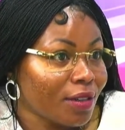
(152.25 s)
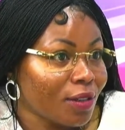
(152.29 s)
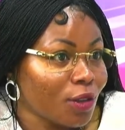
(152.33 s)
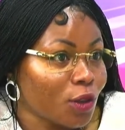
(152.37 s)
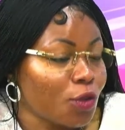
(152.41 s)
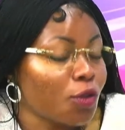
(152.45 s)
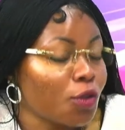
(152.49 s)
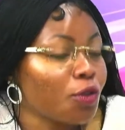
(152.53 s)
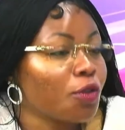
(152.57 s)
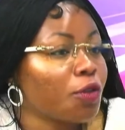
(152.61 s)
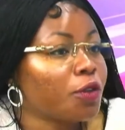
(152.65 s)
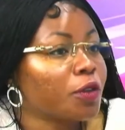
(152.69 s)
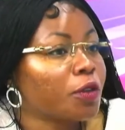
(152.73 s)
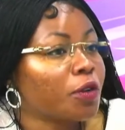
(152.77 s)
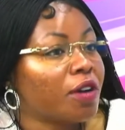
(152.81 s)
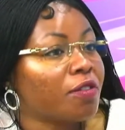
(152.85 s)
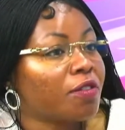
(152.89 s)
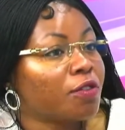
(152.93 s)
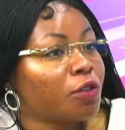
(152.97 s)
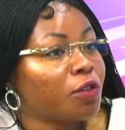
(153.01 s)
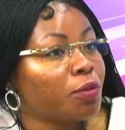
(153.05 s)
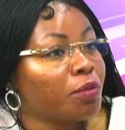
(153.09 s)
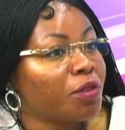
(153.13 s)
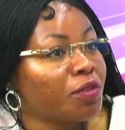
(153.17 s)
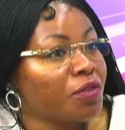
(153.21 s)
So you also
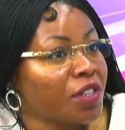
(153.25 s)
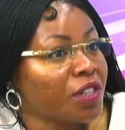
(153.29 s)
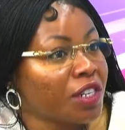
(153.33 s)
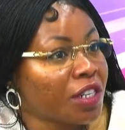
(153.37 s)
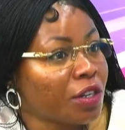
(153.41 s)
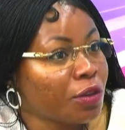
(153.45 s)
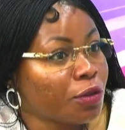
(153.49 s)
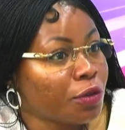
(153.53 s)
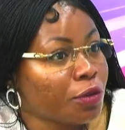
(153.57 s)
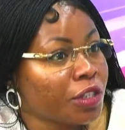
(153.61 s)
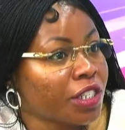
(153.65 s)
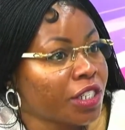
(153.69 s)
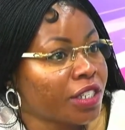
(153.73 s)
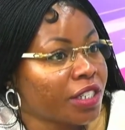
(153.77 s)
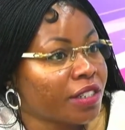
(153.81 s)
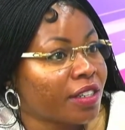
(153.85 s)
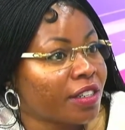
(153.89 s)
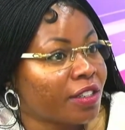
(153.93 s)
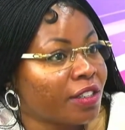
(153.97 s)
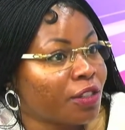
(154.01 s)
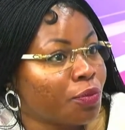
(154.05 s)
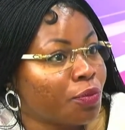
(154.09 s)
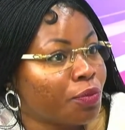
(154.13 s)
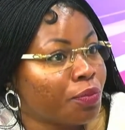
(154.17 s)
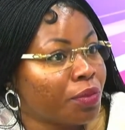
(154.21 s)
have to be very cautious
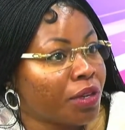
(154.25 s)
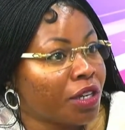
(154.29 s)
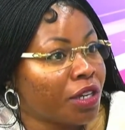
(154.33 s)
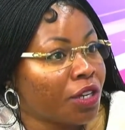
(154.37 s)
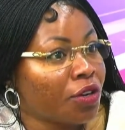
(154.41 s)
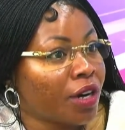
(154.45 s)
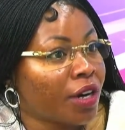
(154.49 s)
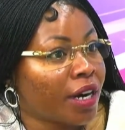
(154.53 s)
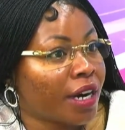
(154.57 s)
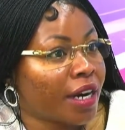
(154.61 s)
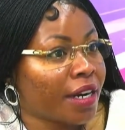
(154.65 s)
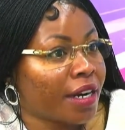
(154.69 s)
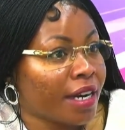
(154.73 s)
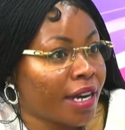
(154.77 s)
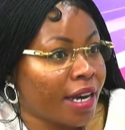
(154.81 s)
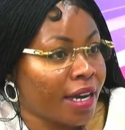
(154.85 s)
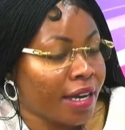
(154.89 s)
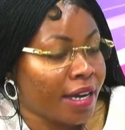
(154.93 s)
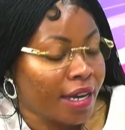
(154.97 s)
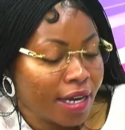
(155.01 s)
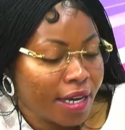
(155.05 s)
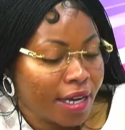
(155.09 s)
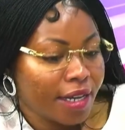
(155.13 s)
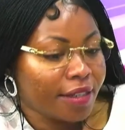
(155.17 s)
as you pick your career.